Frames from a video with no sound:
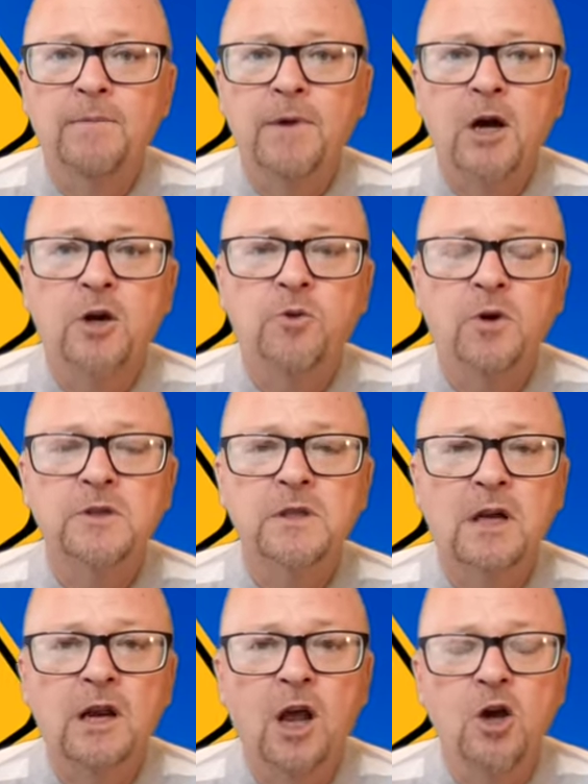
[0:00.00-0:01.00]
across the
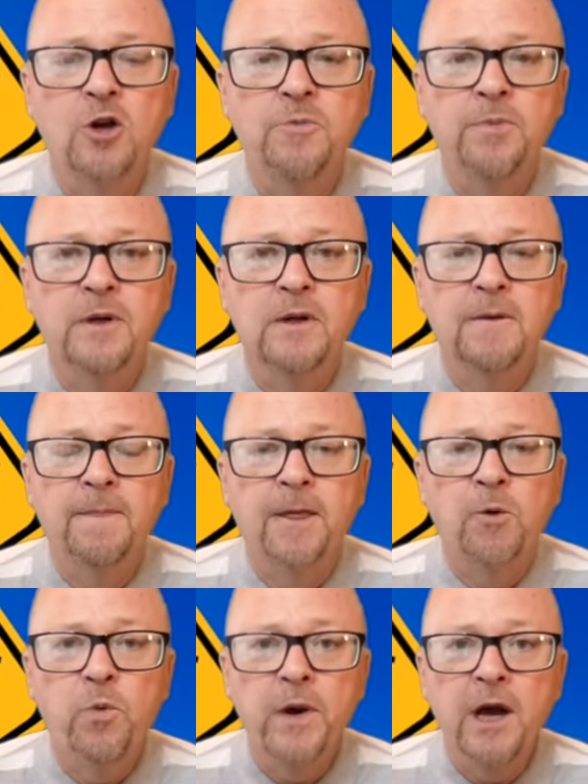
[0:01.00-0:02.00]
globe,
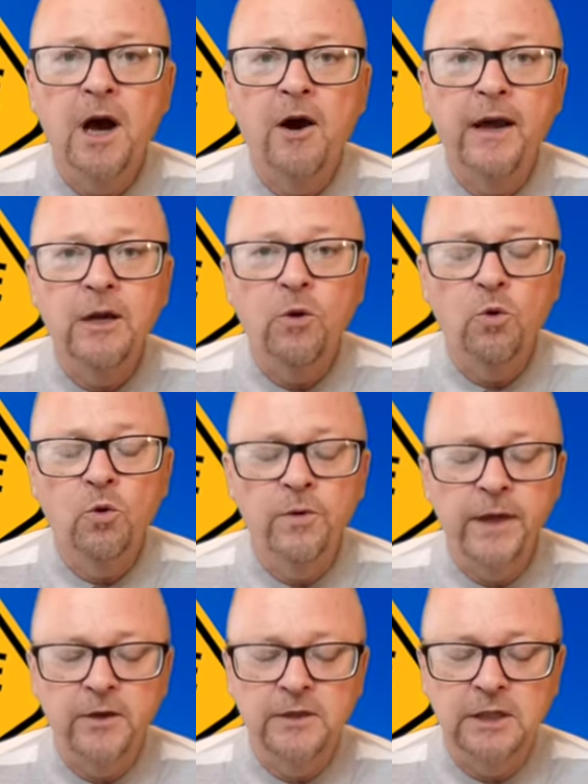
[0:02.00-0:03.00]
we are in all
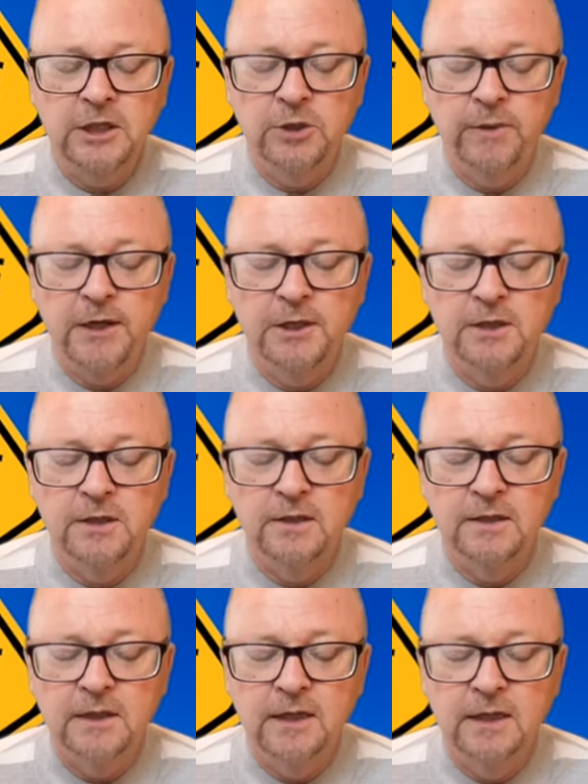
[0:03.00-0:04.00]
those
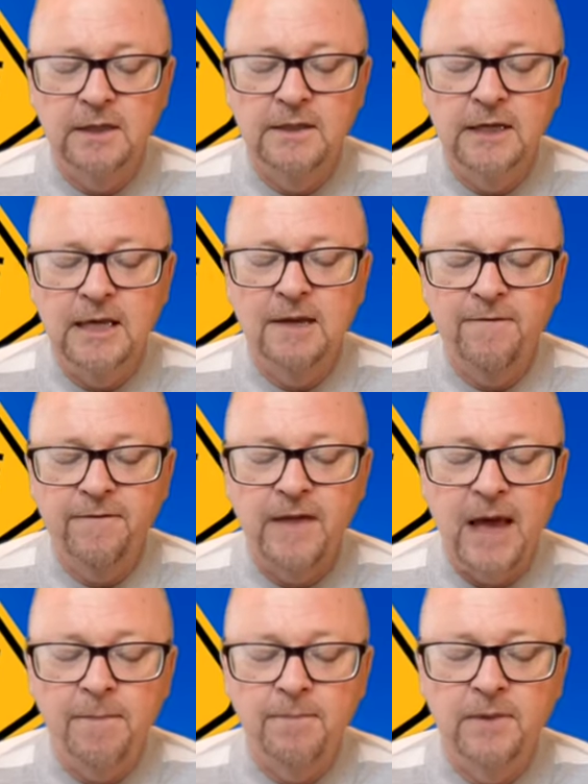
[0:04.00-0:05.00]
situations to give
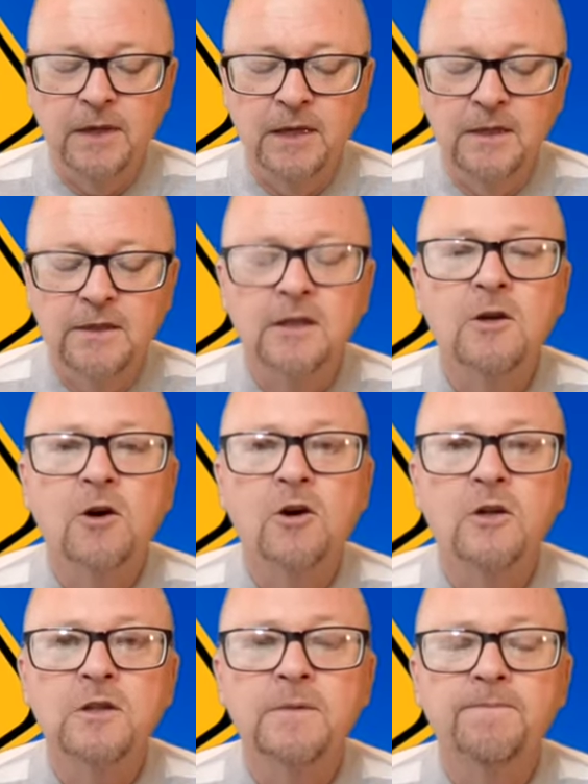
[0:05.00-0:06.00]
them to
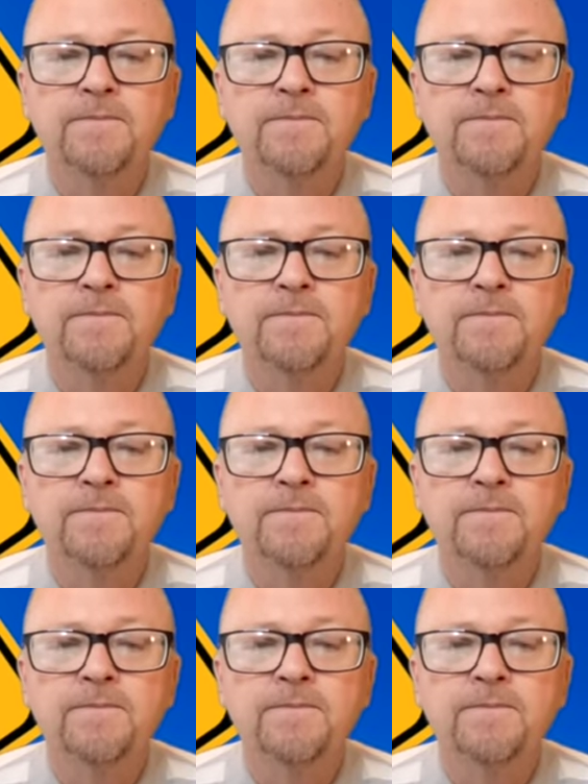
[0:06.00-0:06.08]
God.